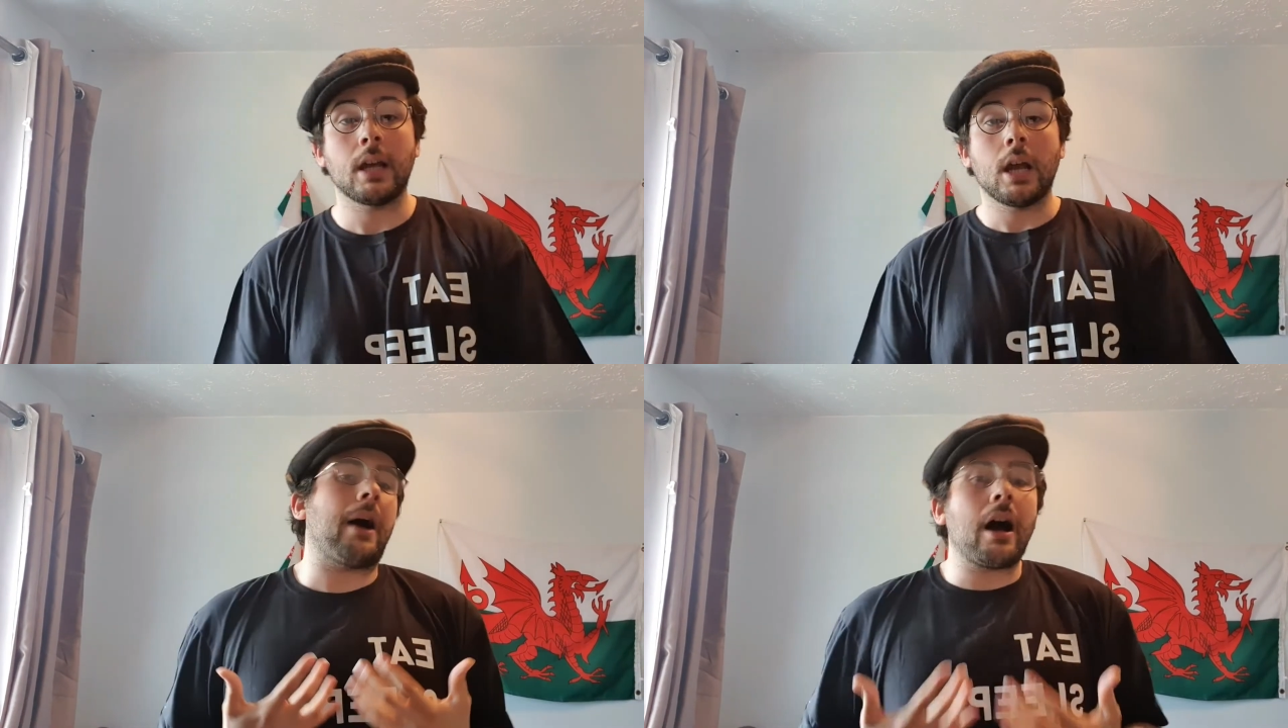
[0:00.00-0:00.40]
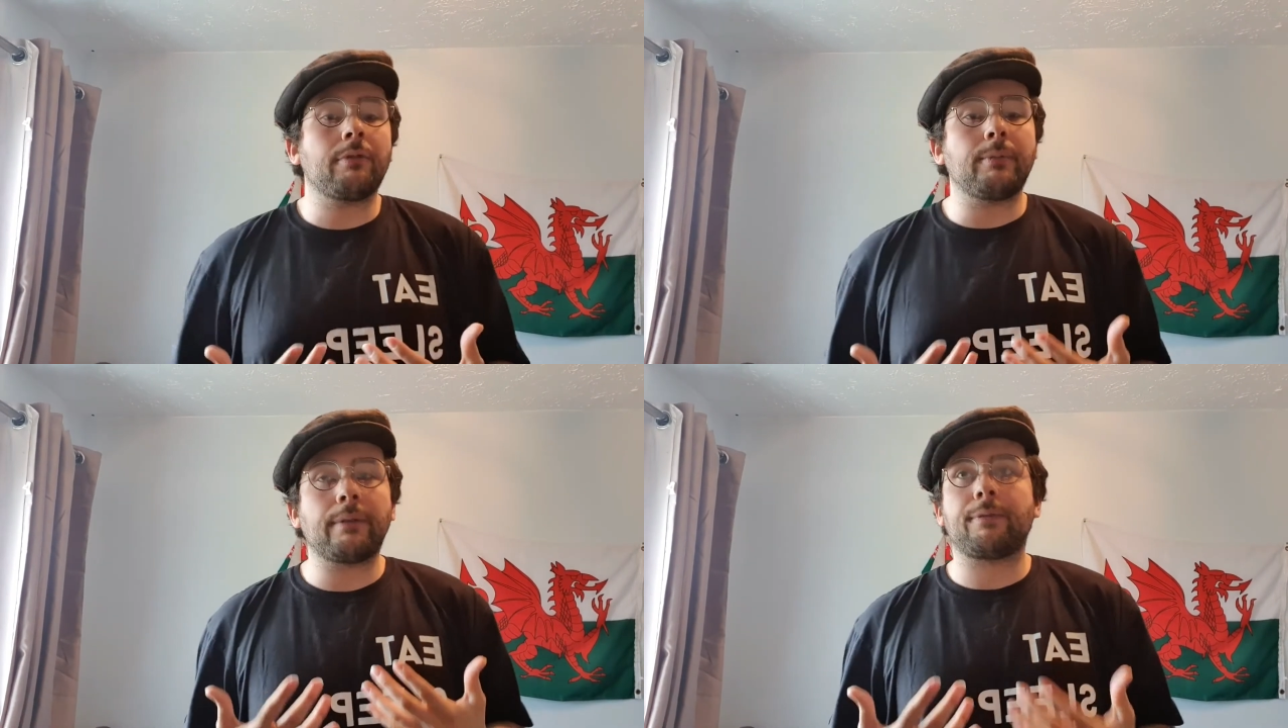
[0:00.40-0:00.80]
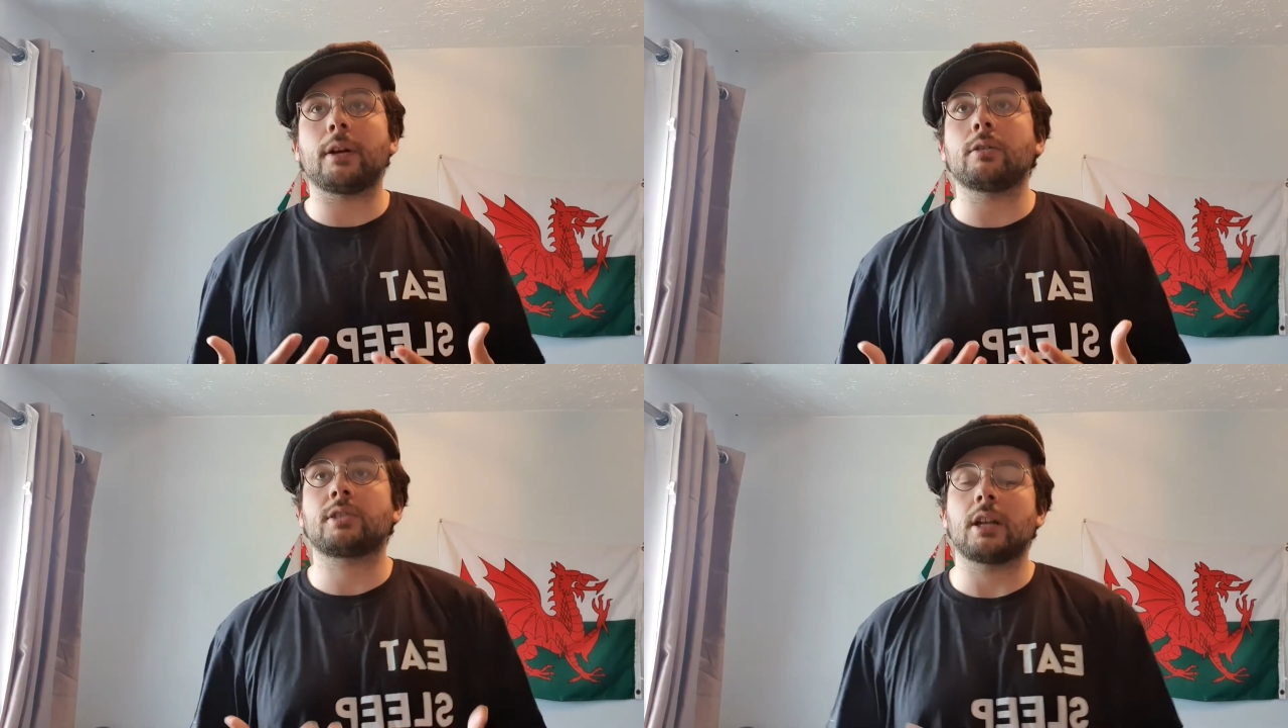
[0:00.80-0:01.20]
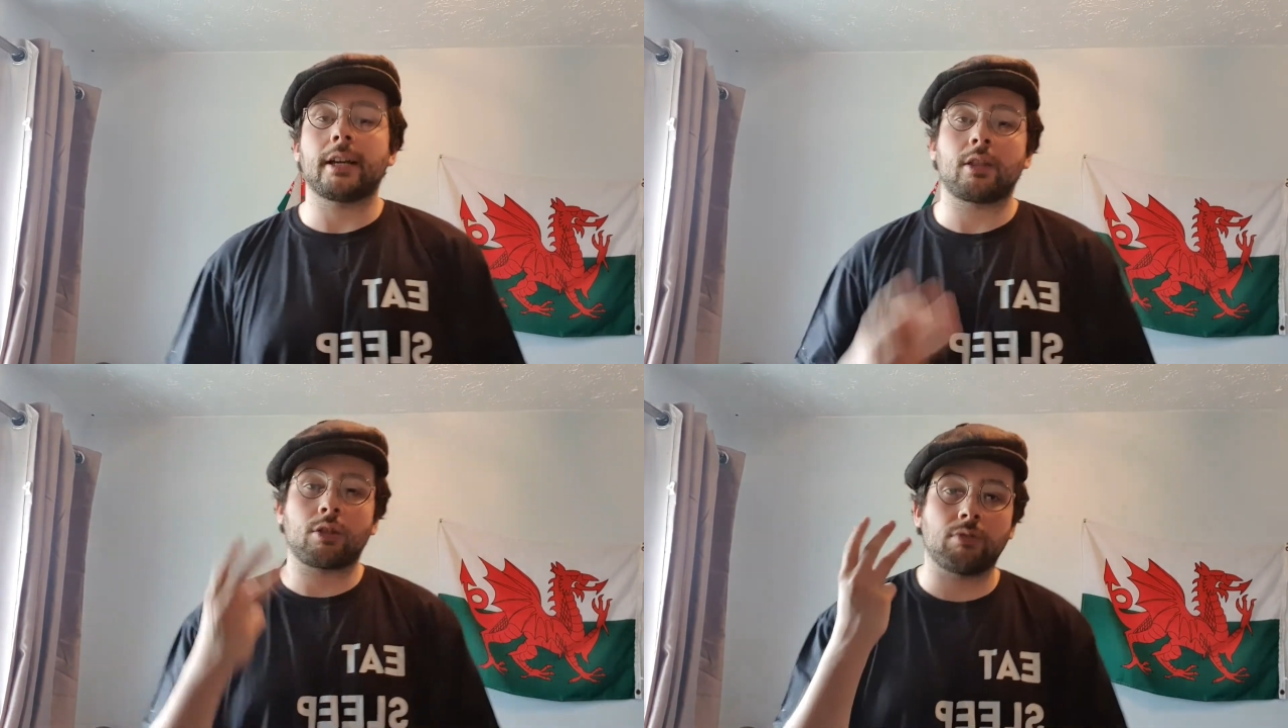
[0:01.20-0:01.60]
A part of me feels
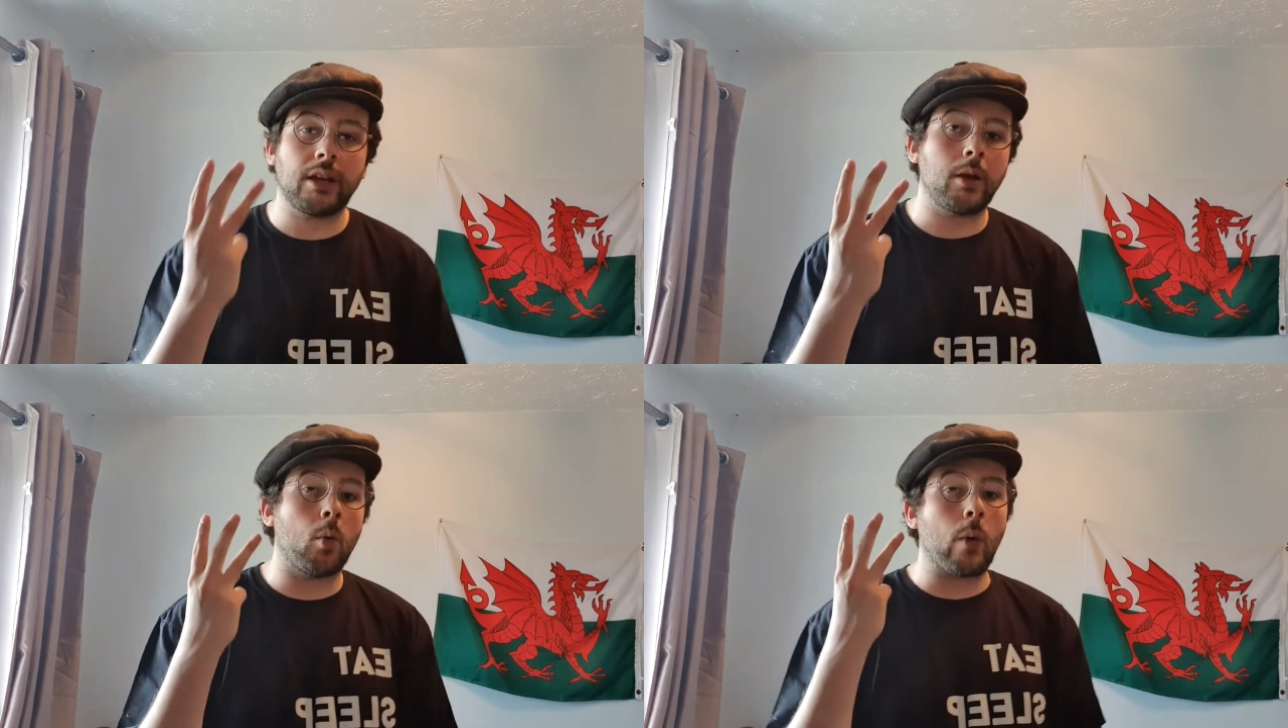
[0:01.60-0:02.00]
like three